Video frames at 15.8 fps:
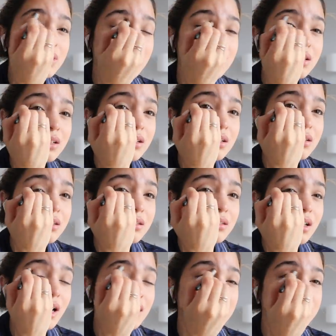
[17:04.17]
and they're
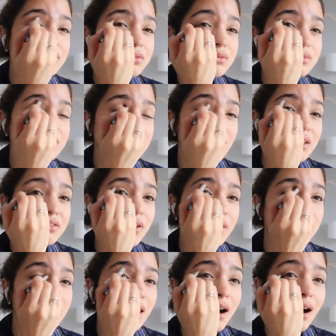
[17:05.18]
kind of tough on
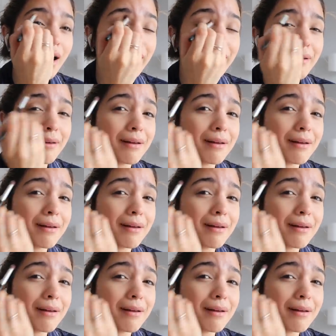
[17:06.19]
the eye.